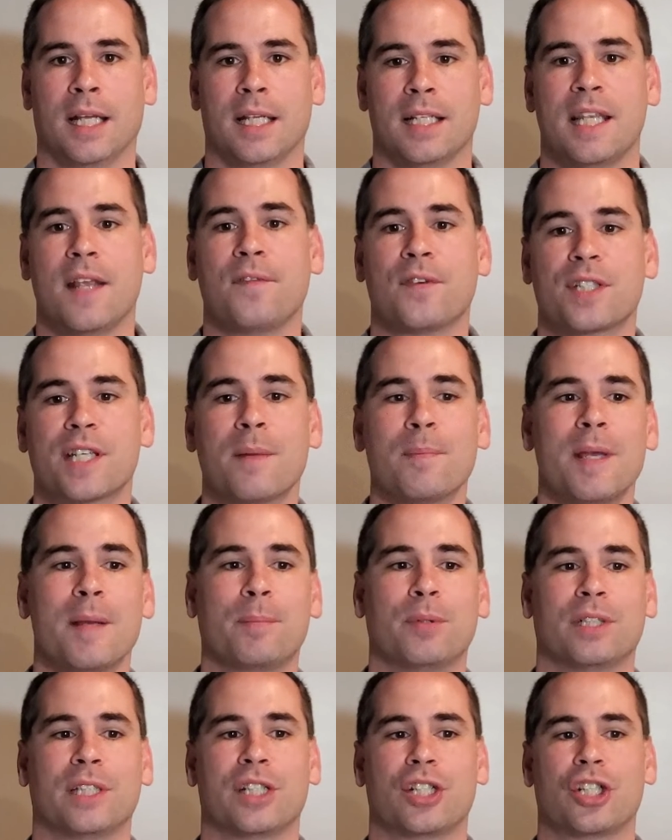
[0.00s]
See, for some
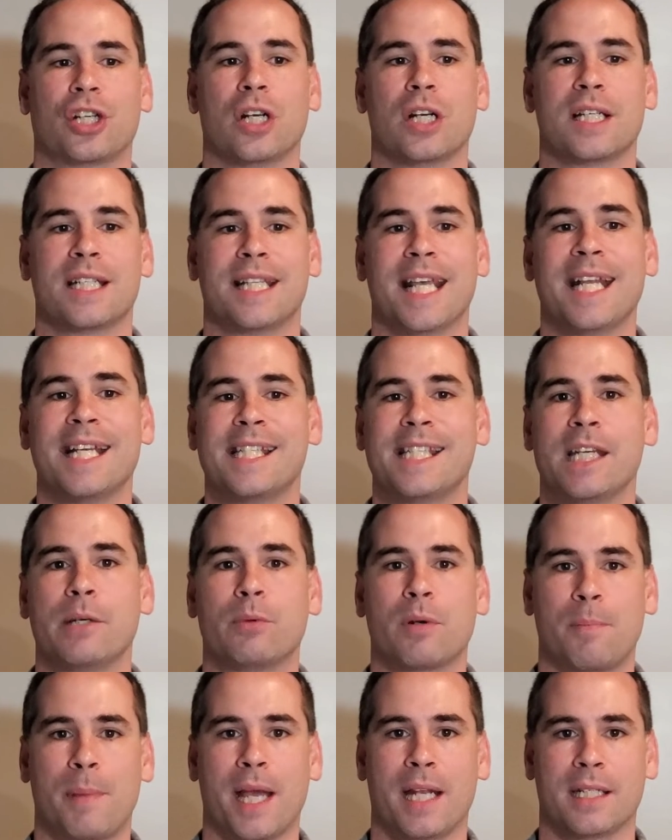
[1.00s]
people in the church, they see
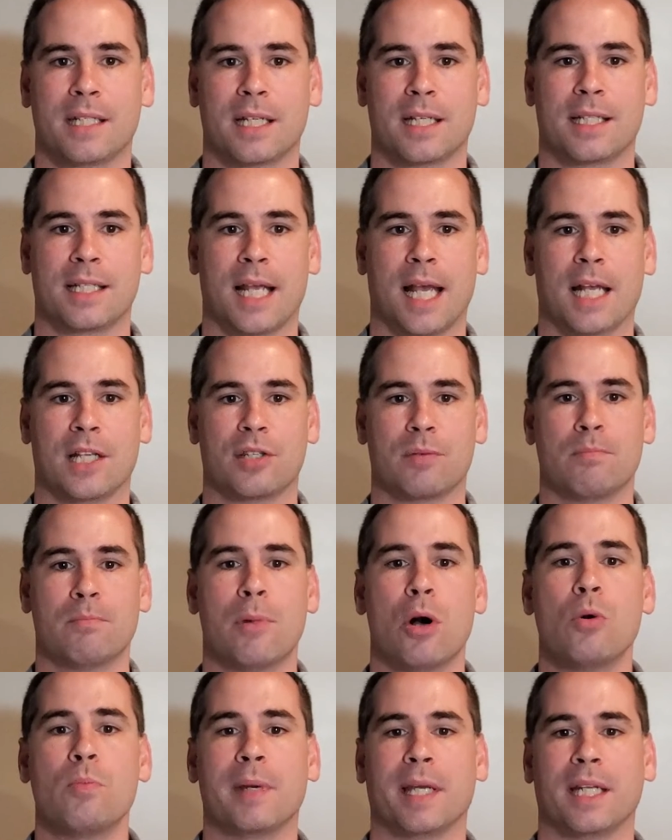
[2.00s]
repentance as a
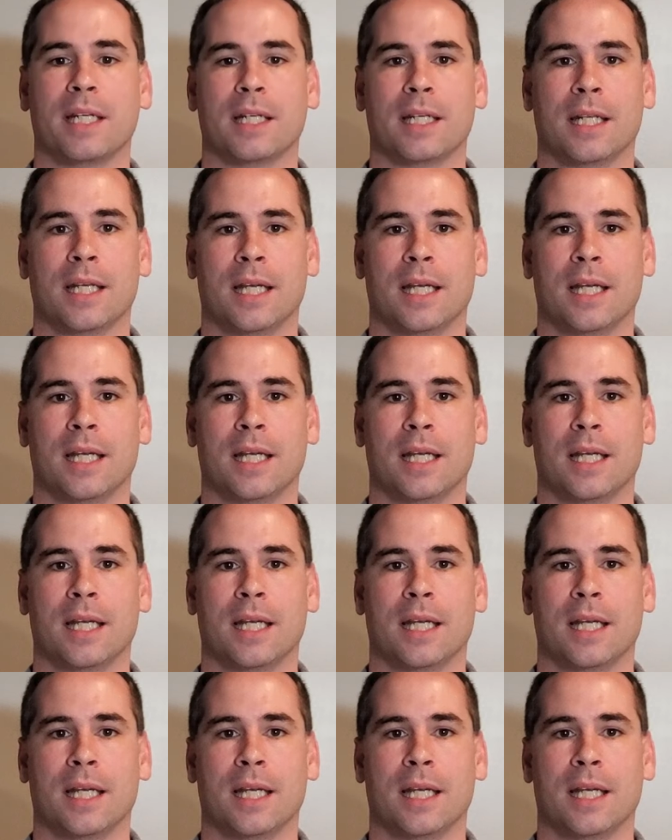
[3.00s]
moment.